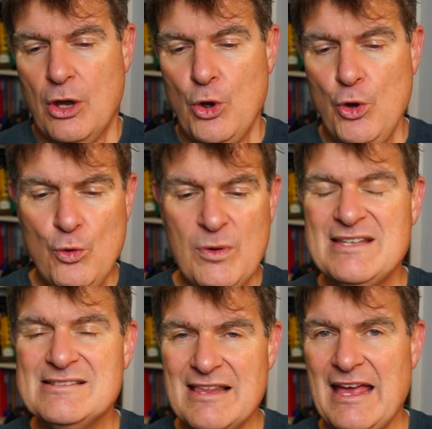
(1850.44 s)
Who
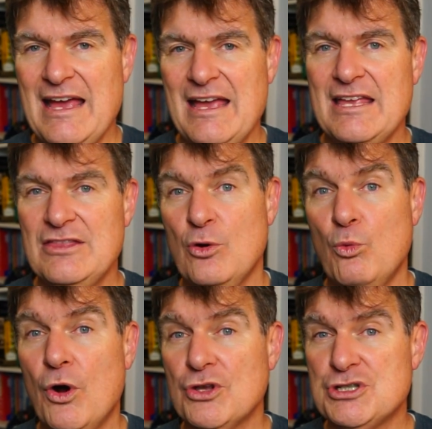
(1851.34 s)
is there in the
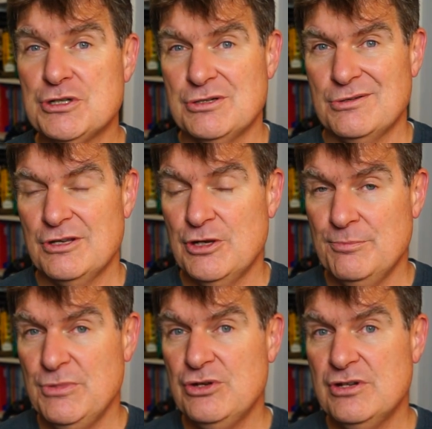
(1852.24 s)
watch
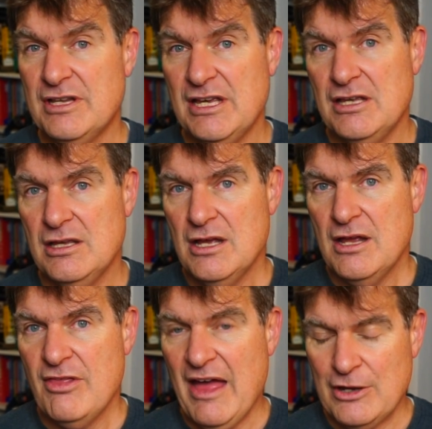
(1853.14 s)
community
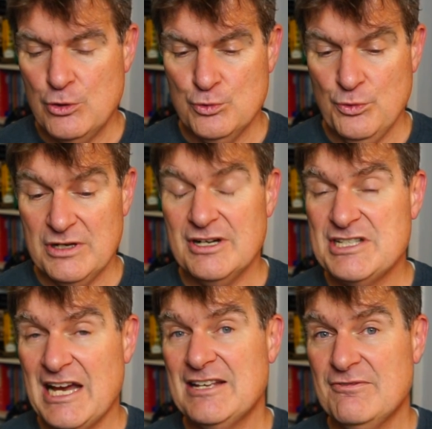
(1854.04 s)
that could really
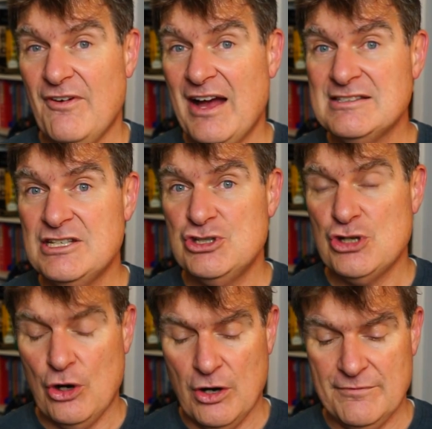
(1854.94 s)
take advantage
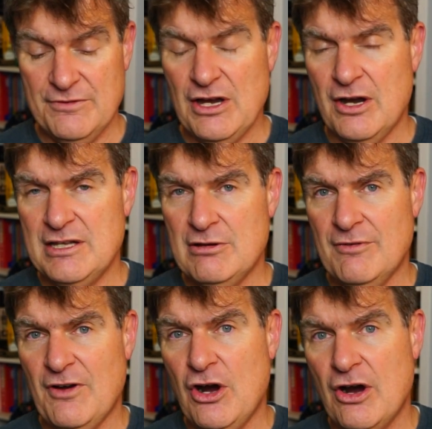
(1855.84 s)
of the idea
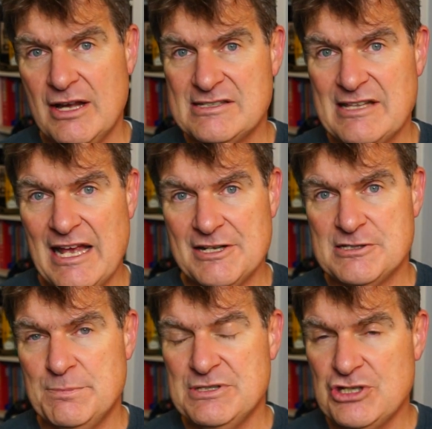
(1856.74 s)
of a high status
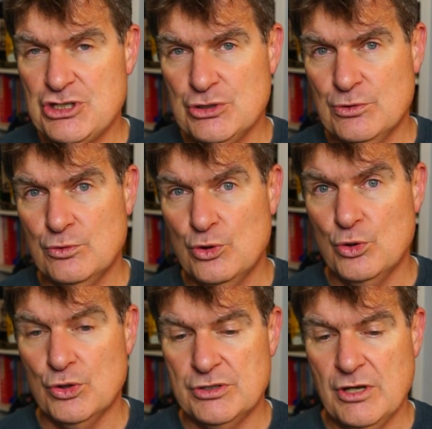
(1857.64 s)
positional
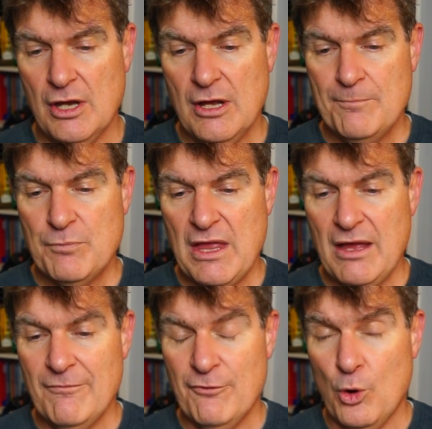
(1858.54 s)
good
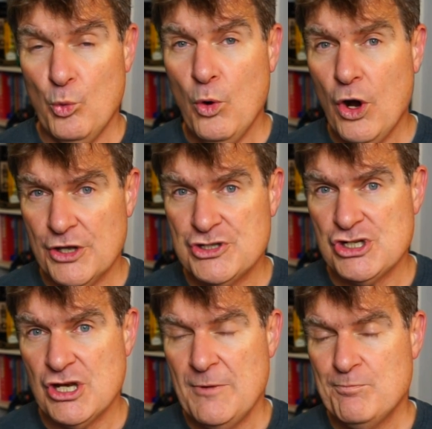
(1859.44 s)
for a
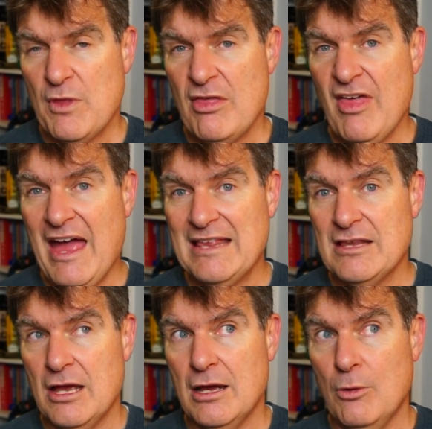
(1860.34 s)
watch that
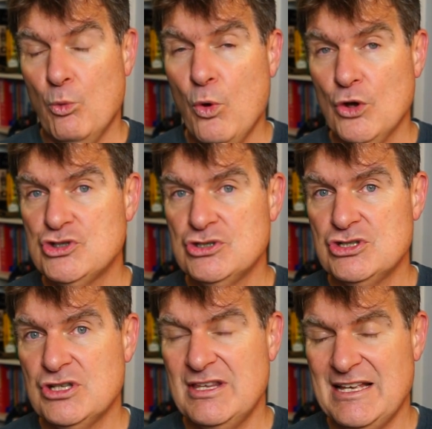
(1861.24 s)

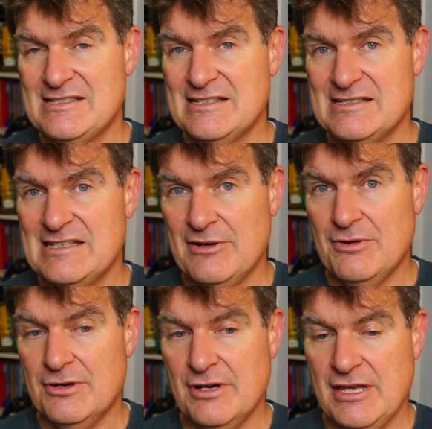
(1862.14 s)
wasn't
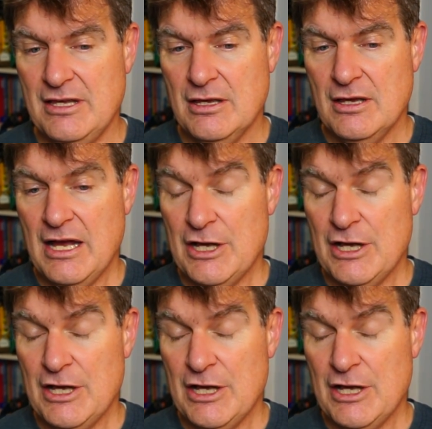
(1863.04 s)
necessarily a